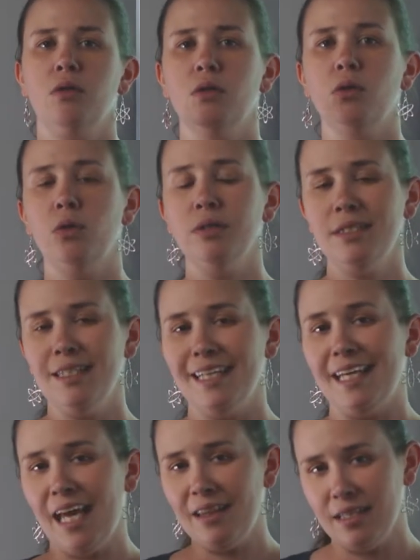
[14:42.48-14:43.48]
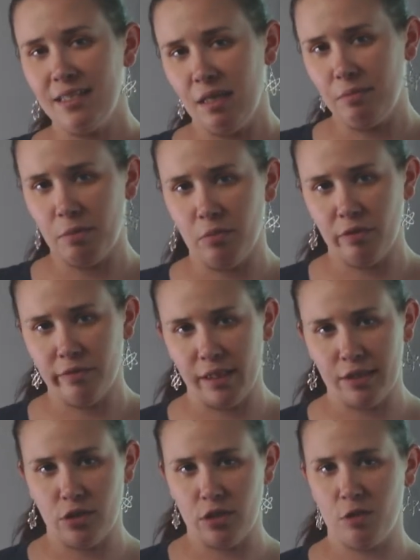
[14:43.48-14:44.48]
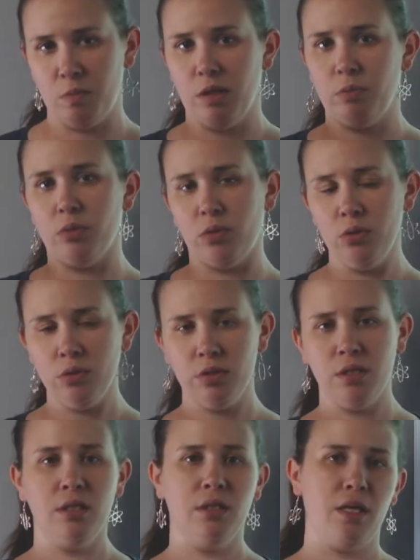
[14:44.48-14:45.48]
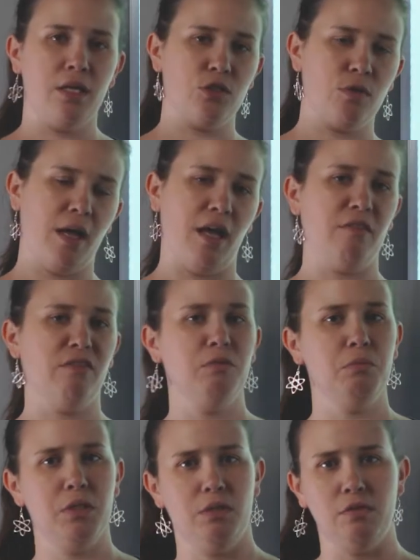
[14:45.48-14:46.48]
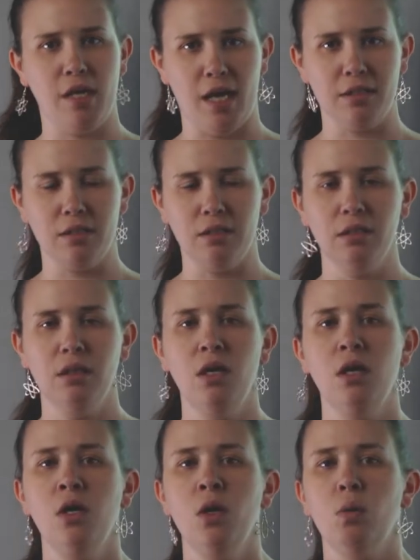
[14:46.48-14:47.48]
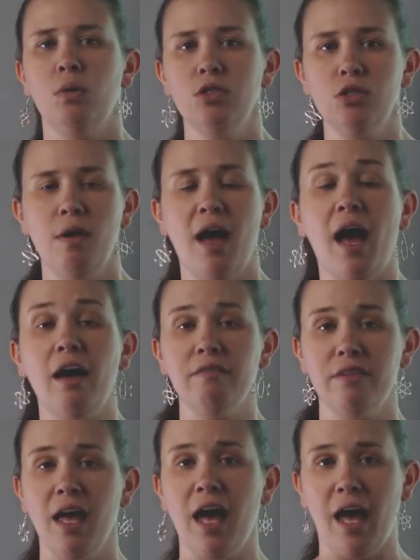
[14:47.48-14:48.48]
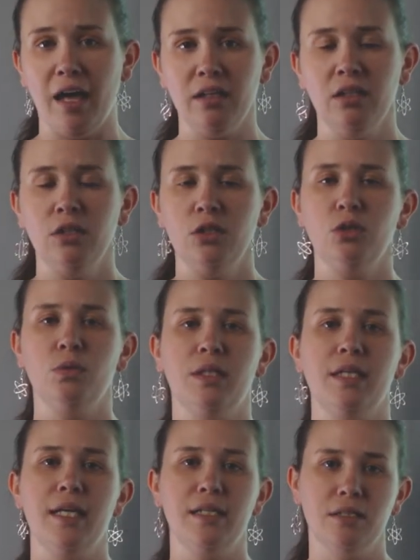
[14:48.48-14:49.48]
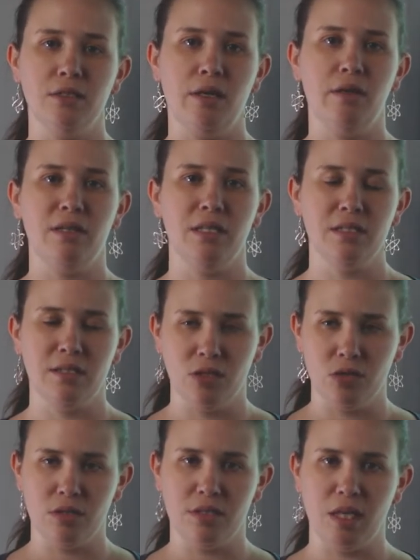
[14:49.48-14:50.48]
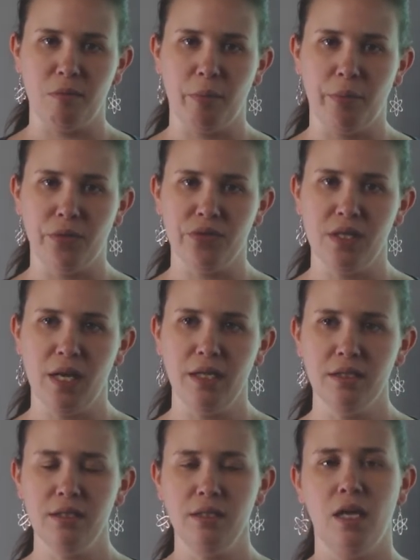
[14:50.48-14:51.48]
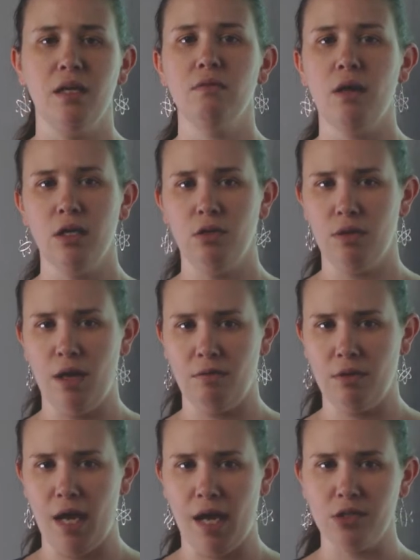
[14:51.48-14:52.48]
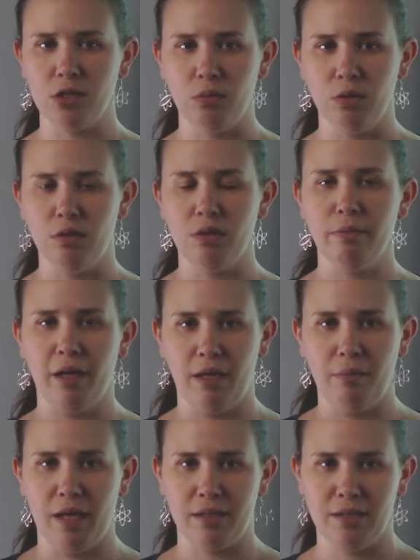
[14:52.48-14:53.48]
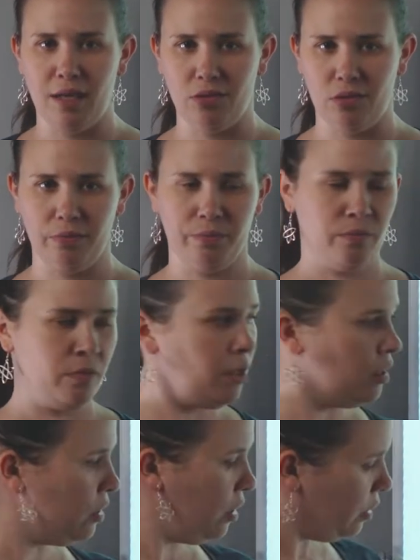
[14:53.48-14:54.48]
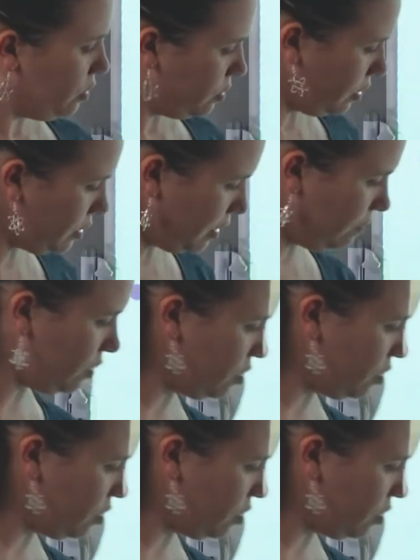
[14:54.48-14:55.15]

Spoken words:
The goal is to get the same number of electrons being produced as you have being reacted. Once you have that, you want to cancel out things that are the same on both sides and write your net reaction when you combine it back together. So let's give